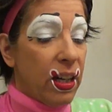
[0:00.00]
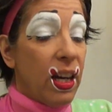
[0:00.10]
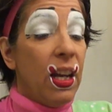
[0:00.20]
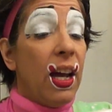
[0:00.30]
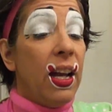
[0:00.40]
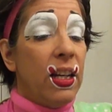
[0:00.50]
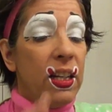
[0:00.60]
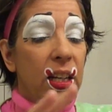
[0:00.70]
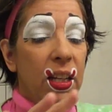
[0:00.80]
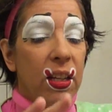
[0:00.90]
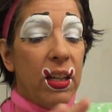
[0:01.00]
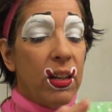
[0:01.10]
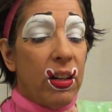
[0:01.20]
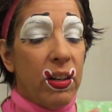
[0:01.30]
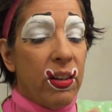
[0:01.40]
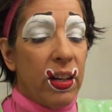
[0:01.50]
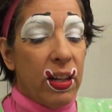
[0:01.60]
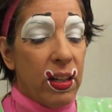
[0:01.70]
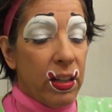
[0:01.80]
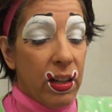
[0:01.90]
not a lot, just a little bit, right
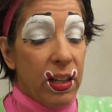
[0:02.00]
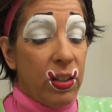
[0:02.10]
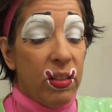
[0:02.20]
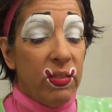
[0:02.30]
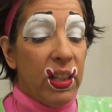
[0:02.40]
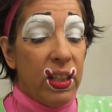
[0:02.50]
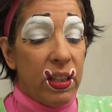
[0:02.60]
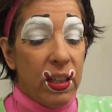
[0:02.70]
around. That's too much.